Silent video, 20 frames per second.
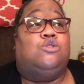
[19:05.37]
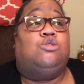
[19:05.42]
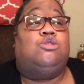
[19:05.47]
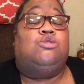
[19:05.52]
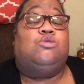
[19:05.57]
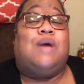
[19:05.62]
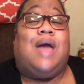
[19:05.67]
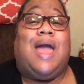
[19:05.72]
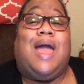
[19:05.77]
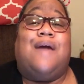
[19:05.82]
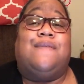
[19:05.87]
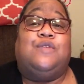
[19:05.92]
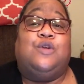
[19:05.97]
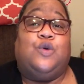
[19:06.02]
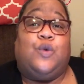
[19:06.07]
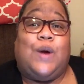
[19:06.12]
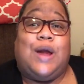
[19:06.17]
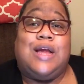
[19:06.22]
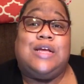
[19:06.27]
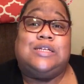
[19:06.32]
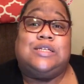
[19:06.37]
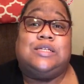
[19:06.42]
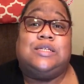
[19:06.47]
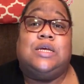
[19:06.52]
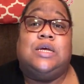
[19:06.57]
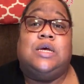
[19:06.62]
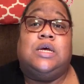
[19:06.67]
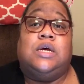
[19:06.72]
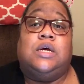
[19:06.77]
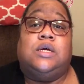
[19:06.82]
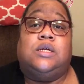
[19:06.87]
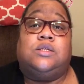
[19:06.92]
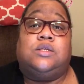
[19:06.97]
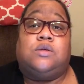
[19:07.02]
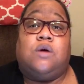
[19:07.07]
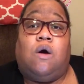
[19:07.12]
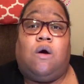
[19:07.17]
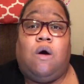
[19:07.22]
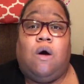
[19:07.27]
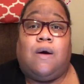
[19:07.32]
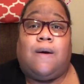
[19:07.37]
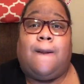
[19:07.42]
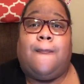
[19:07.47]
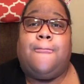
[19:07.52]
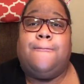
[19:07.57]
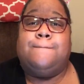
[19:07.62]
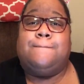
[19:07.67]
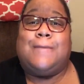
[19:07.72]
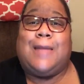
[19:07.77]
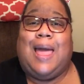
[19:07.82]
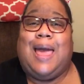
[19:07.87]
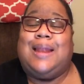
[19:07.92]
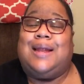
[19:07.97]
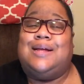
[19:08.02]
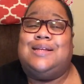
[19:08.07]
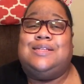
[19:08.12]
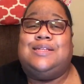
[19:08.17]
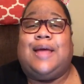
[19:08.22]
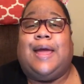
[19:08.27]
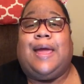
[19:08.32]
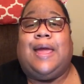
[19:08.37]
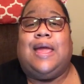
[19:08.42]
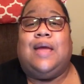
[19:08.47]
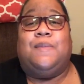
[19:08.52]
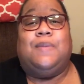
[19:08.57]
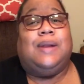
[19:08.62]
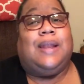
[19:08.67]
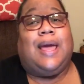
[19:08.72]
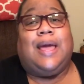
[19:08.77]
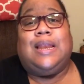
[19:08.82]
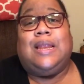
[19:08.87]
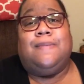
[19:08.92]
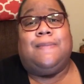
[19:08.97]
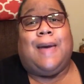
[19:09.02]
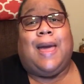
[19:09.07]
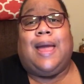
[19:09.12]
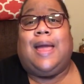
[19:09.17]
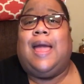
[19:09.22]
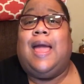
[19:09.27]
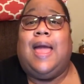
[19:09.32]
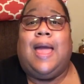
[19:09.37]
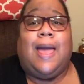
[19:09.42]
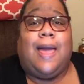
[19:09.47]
to have Grace talk at a table, with Lady Mae,